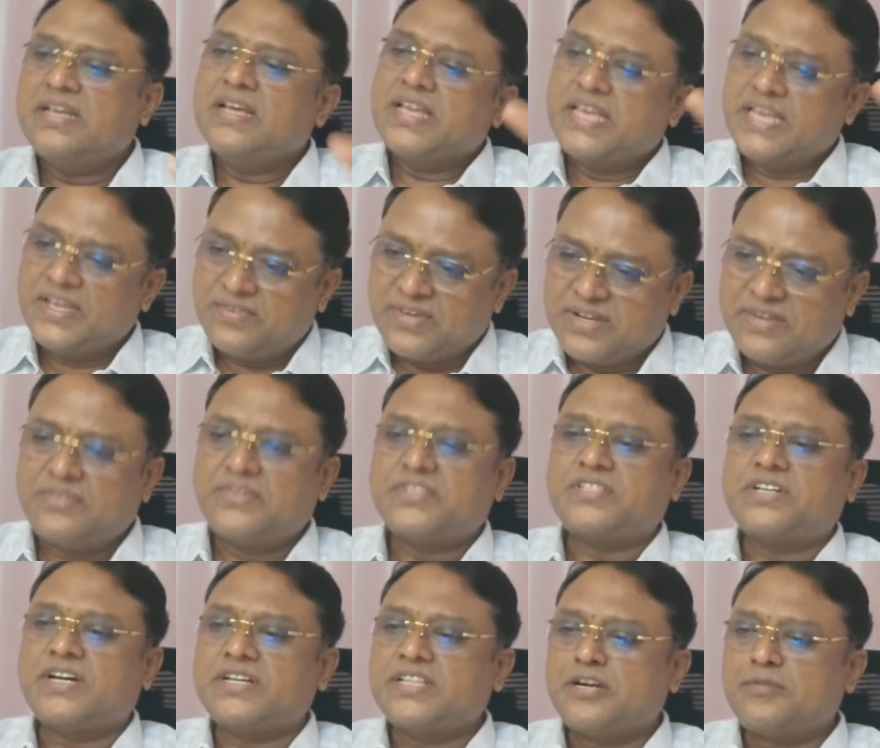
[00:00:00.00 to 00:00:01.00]
Even if it's
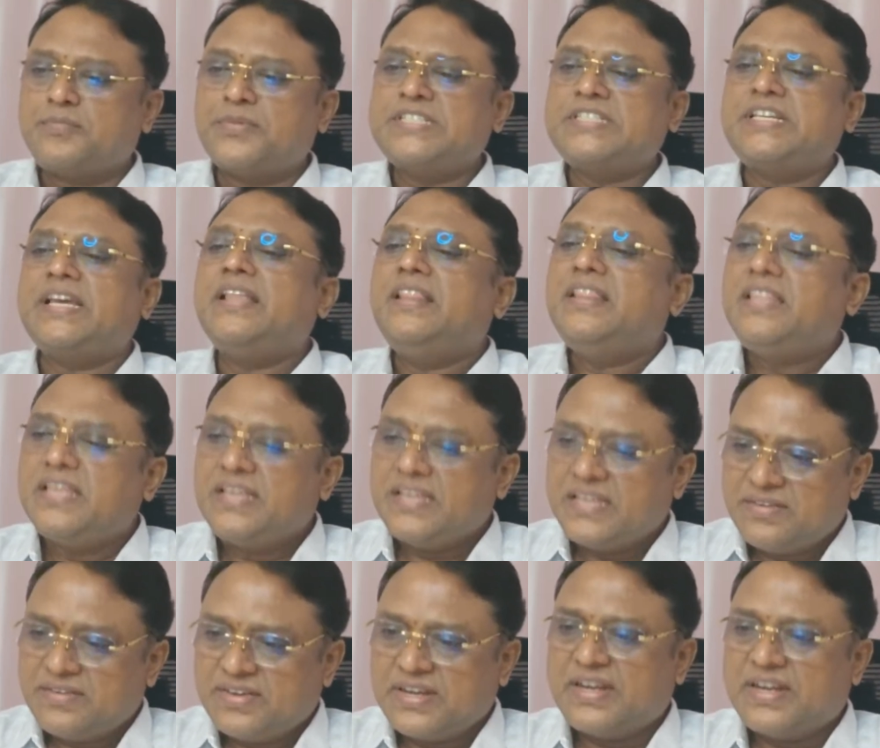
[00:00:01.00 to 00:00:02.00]
not that much healthy,
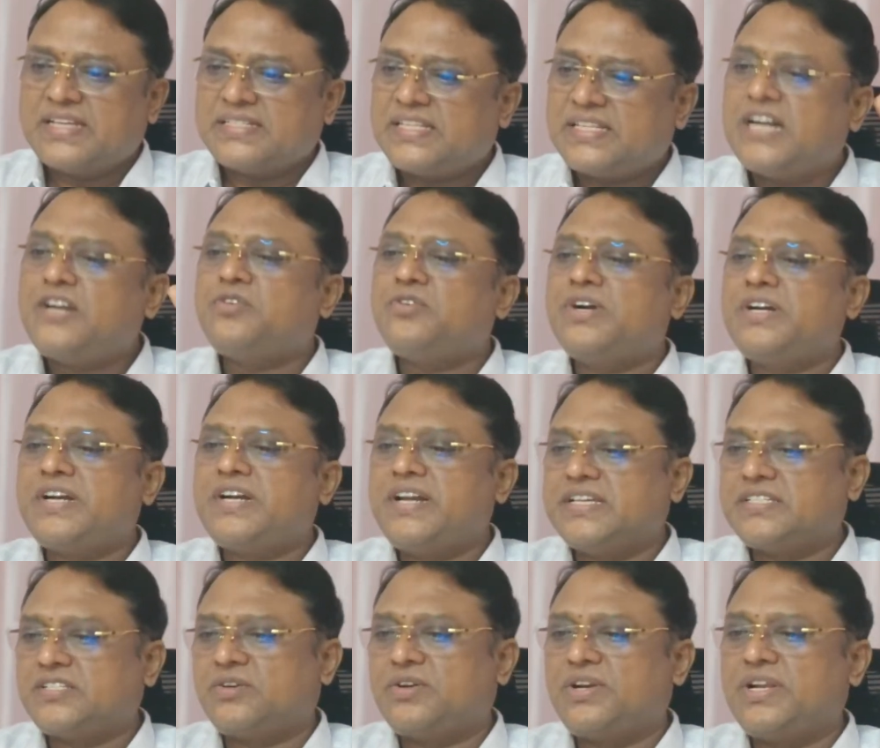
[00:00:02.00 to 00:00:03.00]
even less than 20
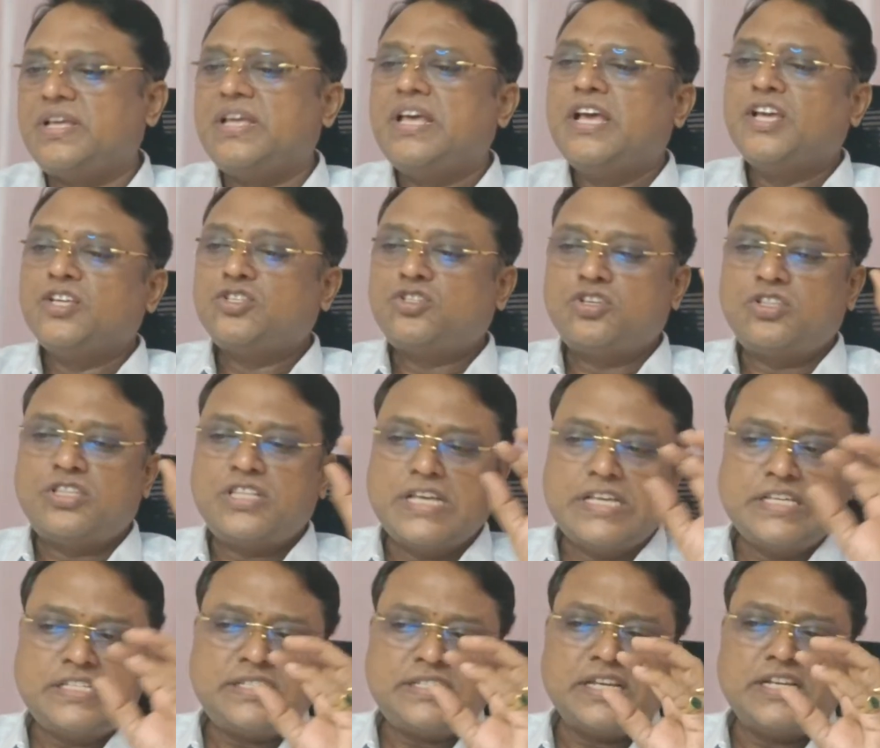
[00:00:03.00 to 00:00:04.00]
days only. So
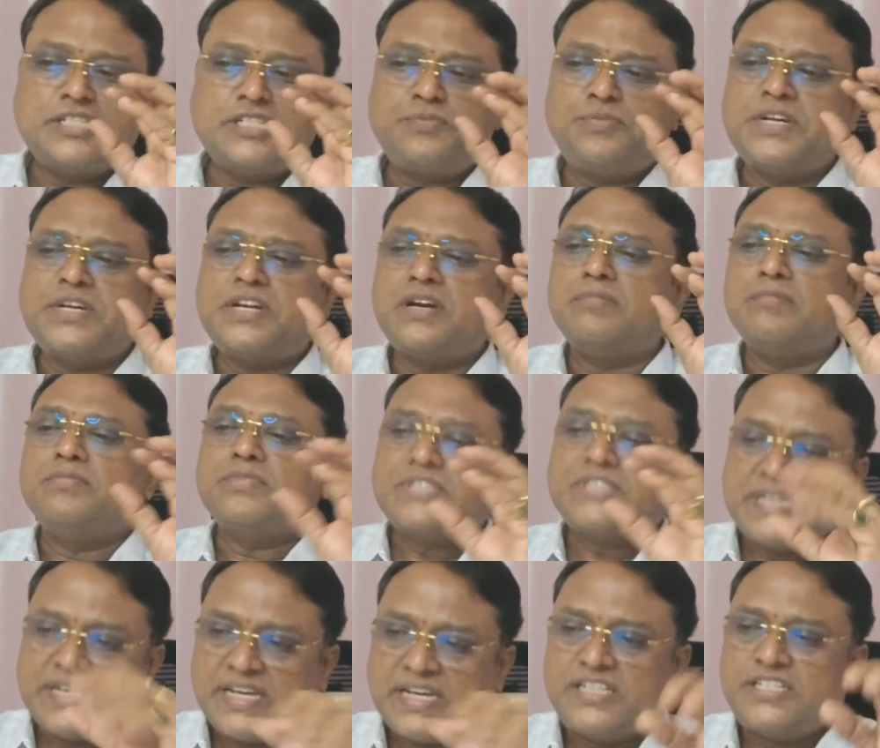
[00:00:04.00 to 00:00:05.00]
these cells become
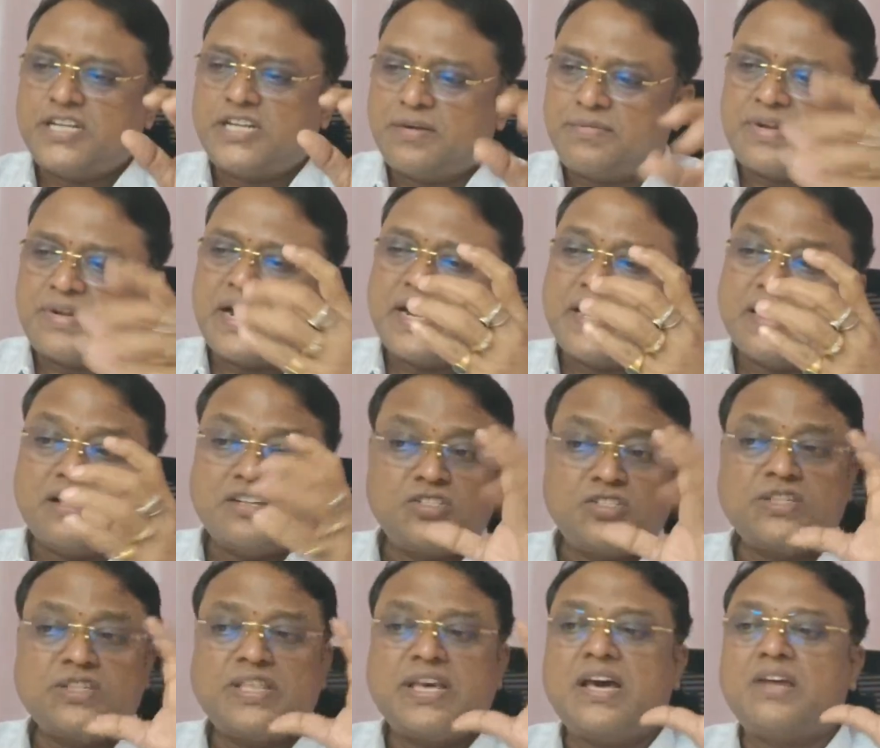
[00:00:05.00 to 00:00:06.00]
sickle shaped, and also
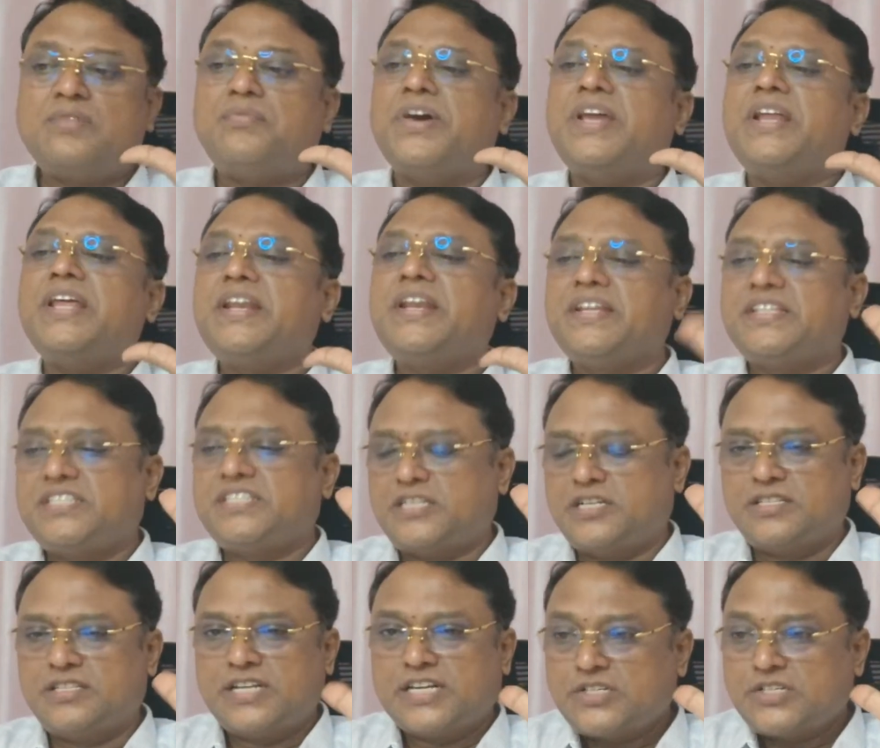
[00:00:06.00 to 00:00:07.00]
they are very
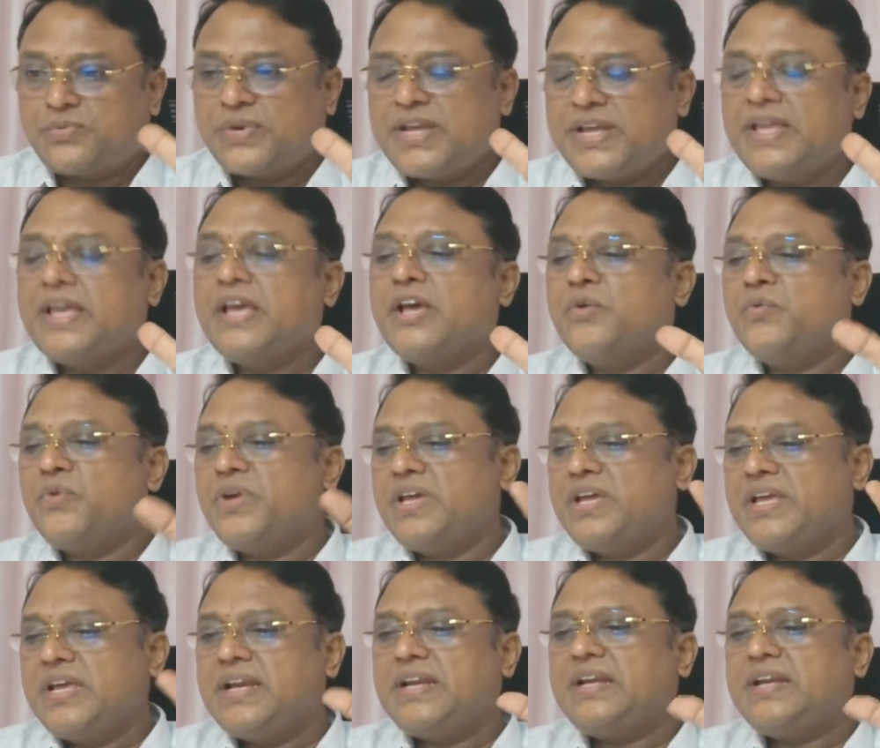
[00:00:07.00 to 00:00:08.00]
rigid. That's why
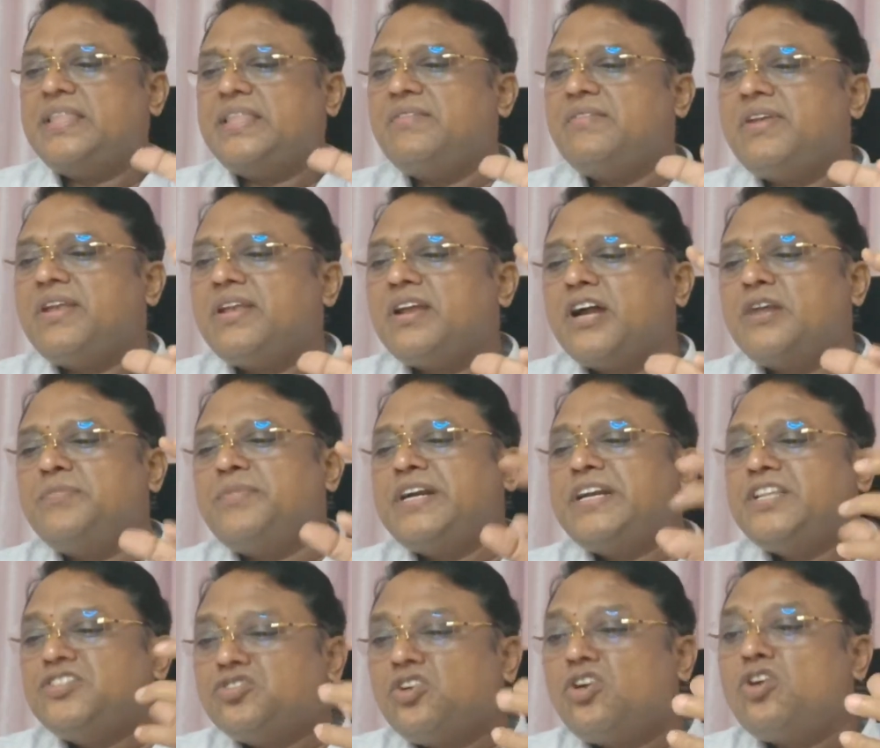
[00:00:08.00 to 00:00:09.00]
they will not be
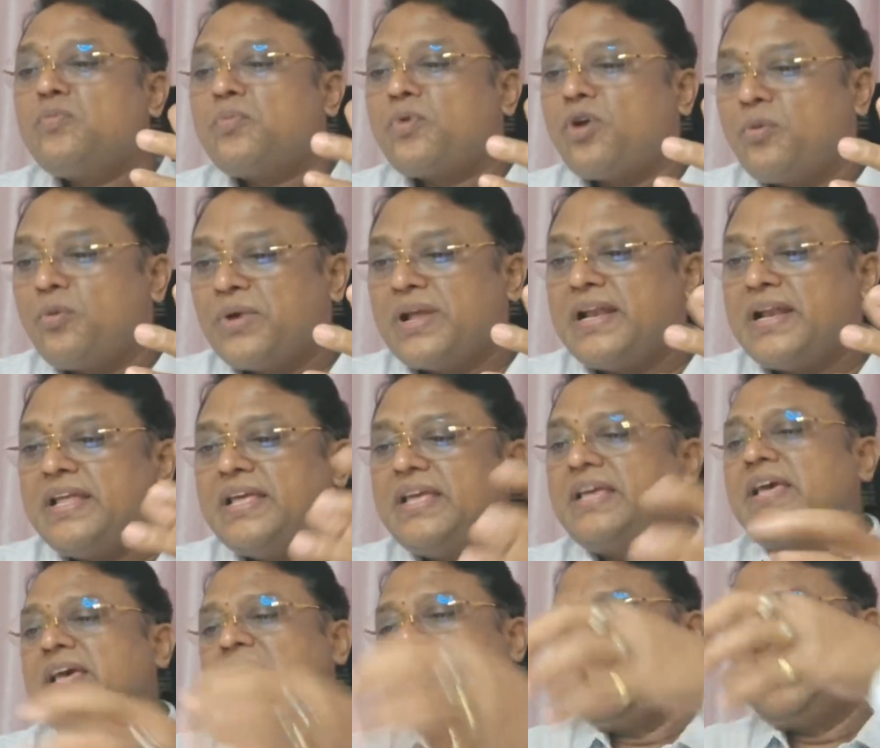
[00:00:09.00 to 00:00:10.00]
dissolved
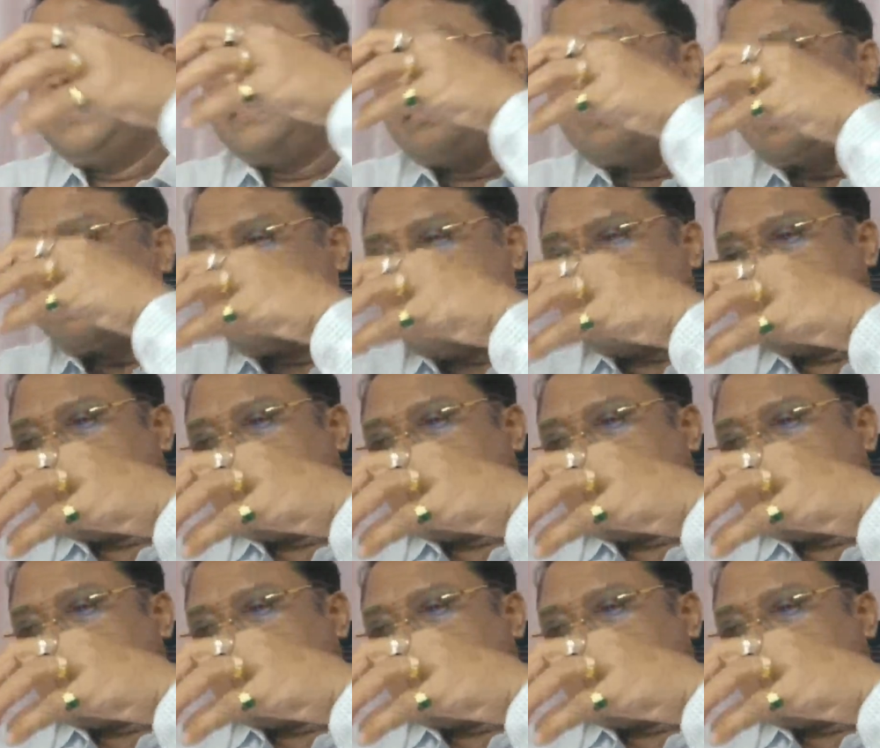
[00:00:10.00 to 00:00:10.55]
properly in the